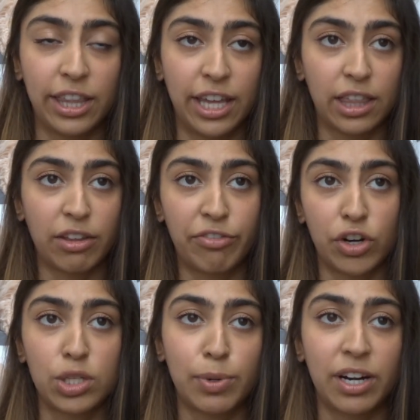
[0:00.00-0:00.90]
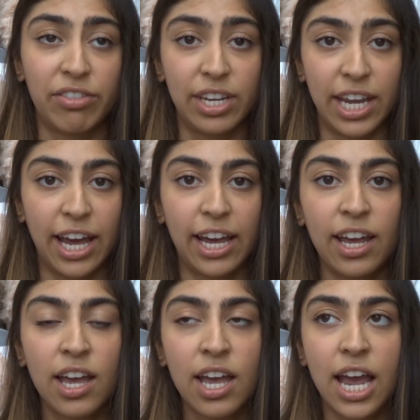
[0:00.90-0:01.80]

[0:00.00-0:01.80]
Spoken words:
and like the first part of the day,